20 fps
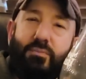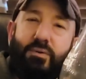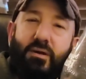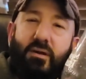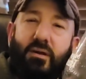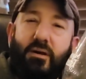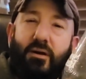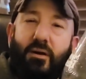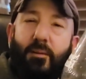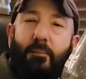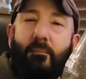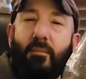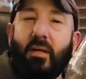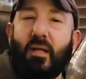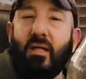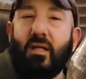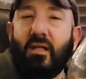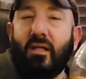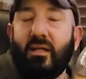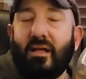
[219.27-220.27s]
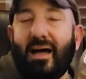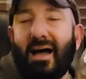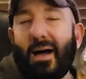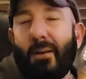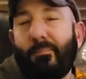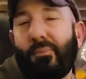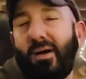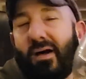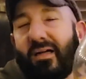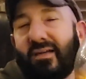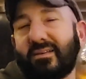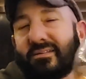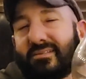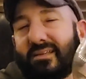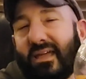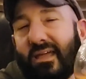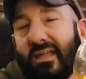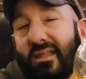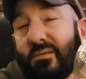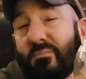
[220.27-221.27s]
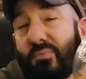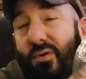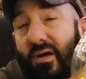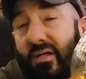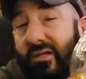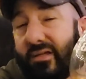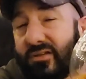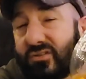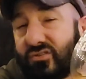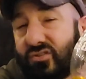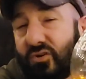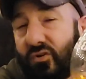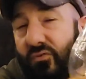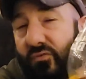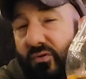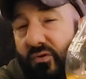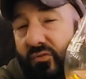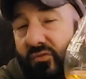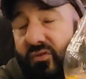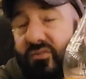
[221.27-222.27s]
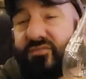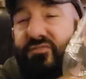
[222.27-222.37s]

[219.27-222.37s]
but I'm probably gonna say it probably is chill filtered.